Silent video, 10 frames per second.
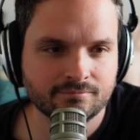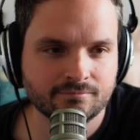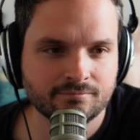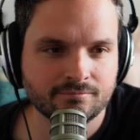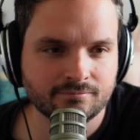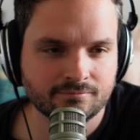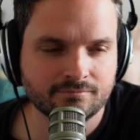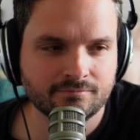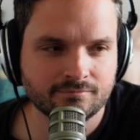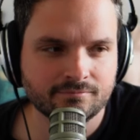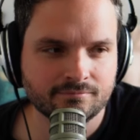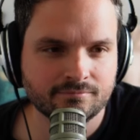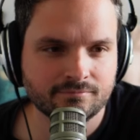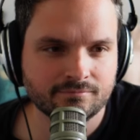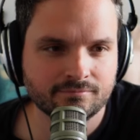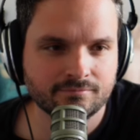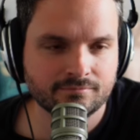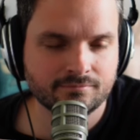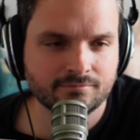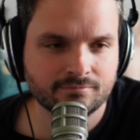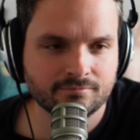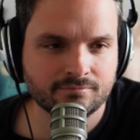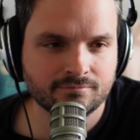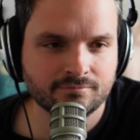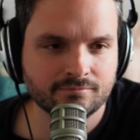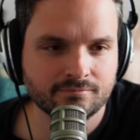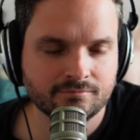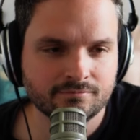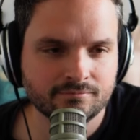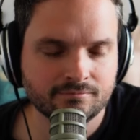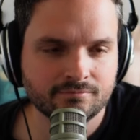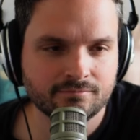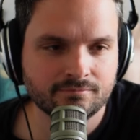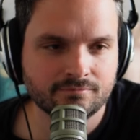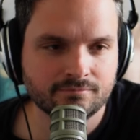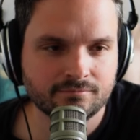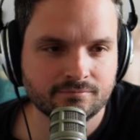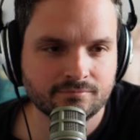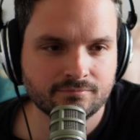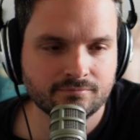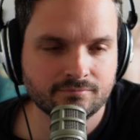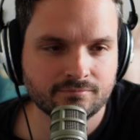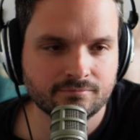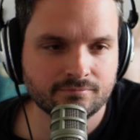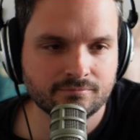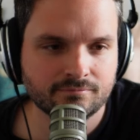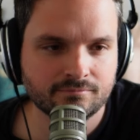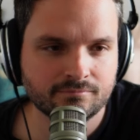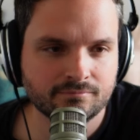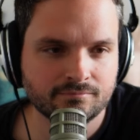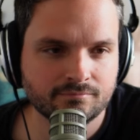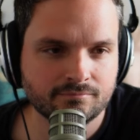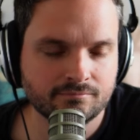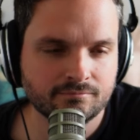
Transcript: The person shown says nothing.